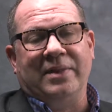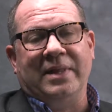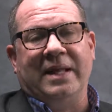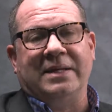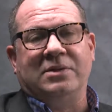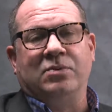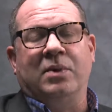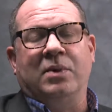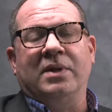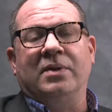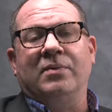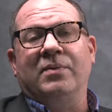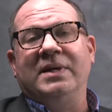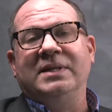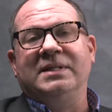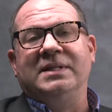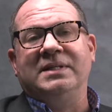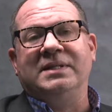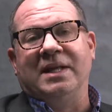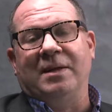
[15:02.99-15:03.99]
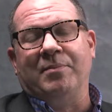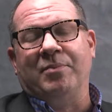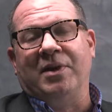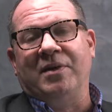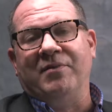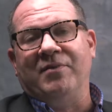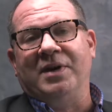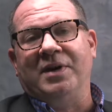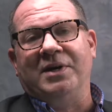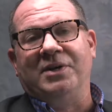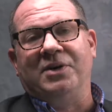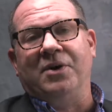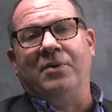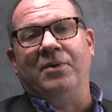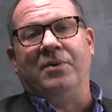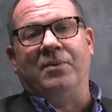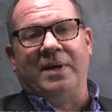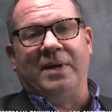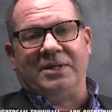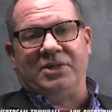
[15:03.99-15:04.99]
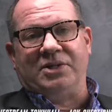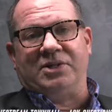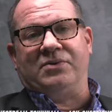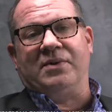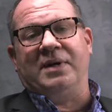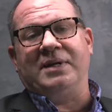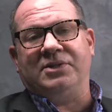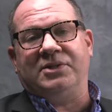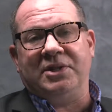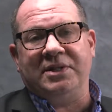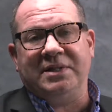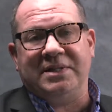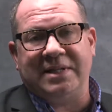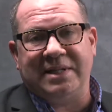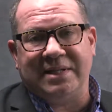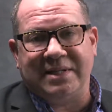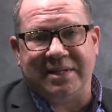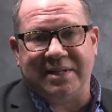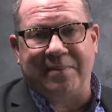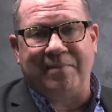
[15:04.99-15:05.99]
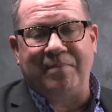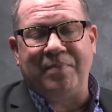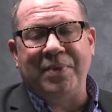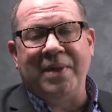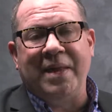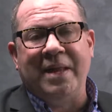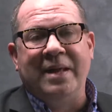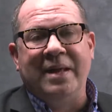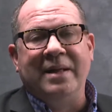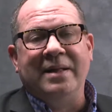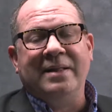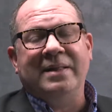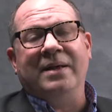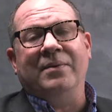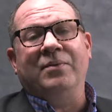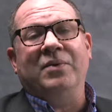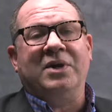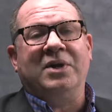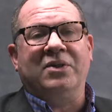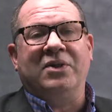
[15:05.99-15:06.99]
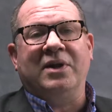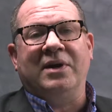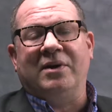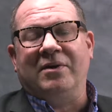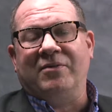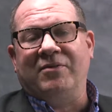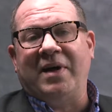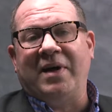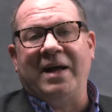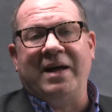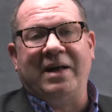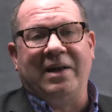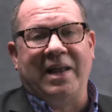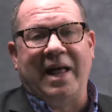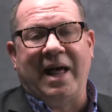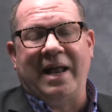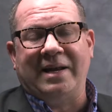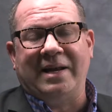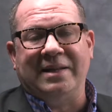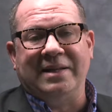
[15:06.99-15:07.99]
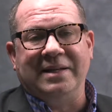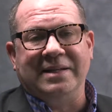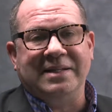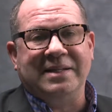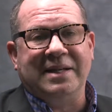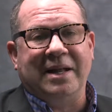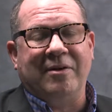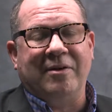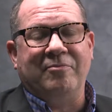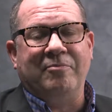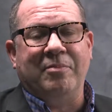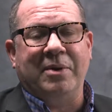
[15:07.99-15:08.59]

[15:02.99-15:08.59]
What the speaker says: And that's one of the reasons I believe in a donor registration system that would clarify a lot of this stuff.